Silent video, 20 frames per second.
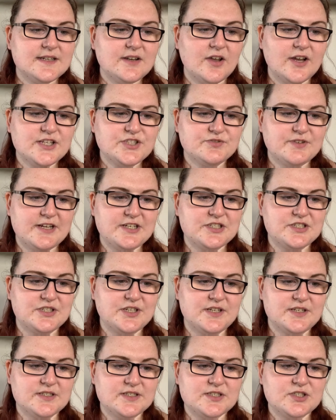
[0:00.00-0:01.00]

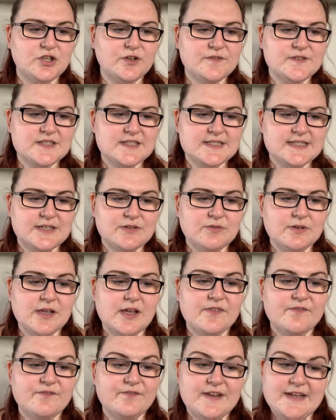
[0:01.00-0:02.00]
hydration, soft
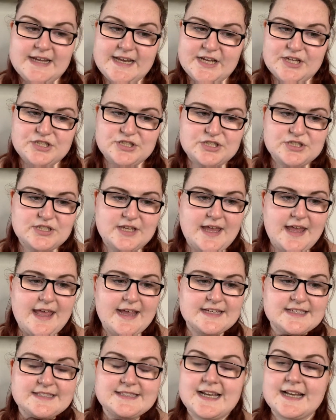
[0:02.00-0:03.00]
silk finish,
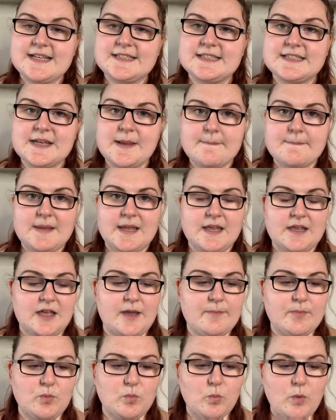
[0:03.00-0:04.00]
extended
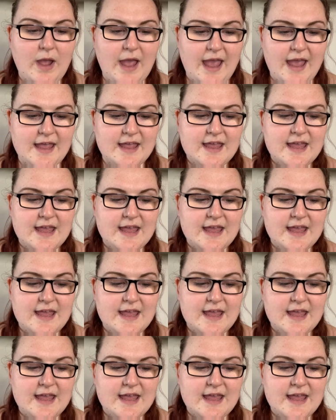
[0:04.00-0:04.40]
makeup wear.